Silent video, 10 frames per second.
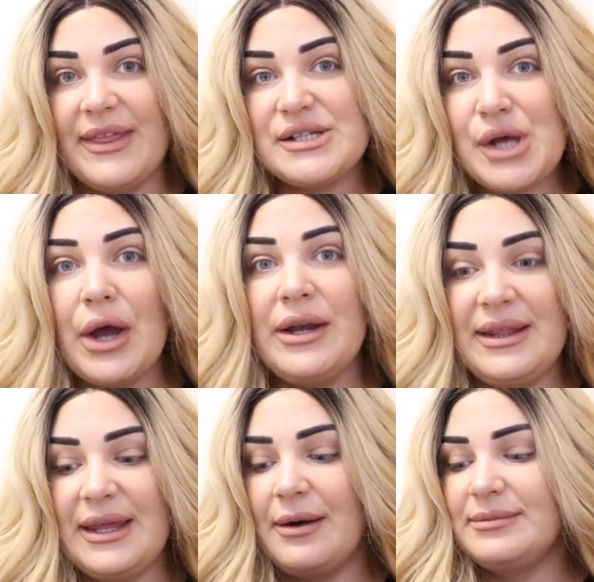That's the only
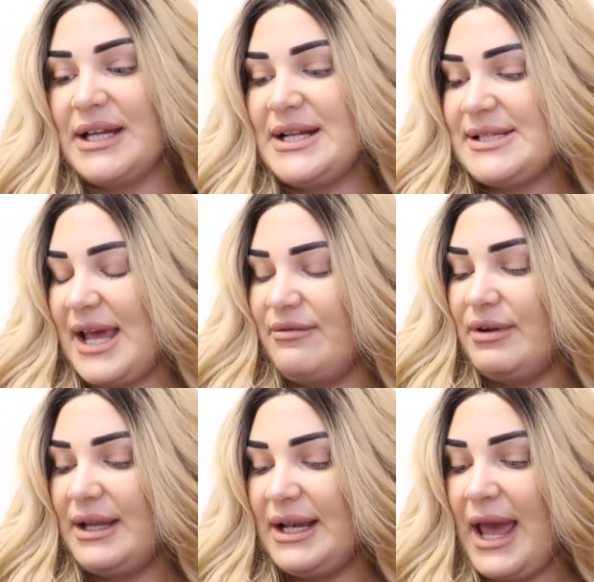thing I'm going to say,
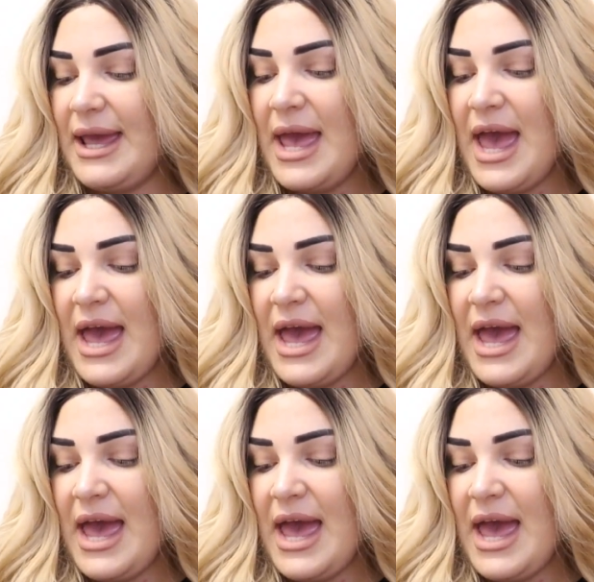really,